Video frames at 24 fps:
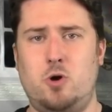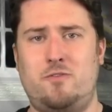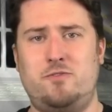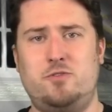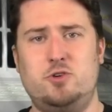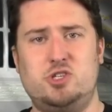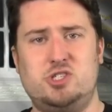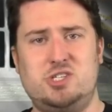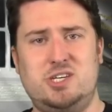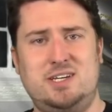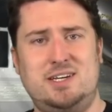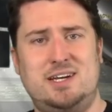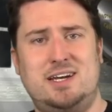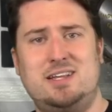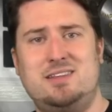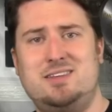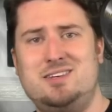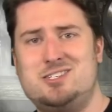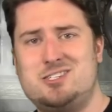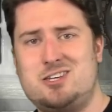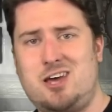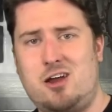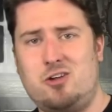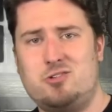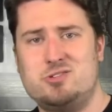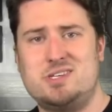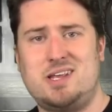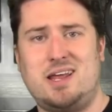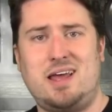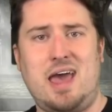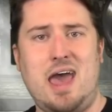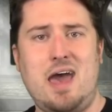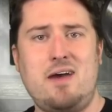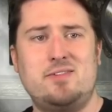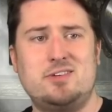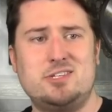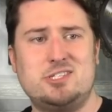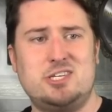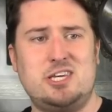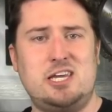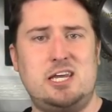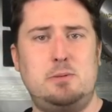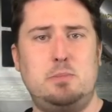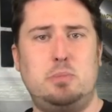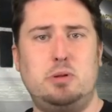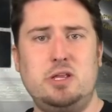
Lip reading: If you've seen any of these titles that I haven't seen,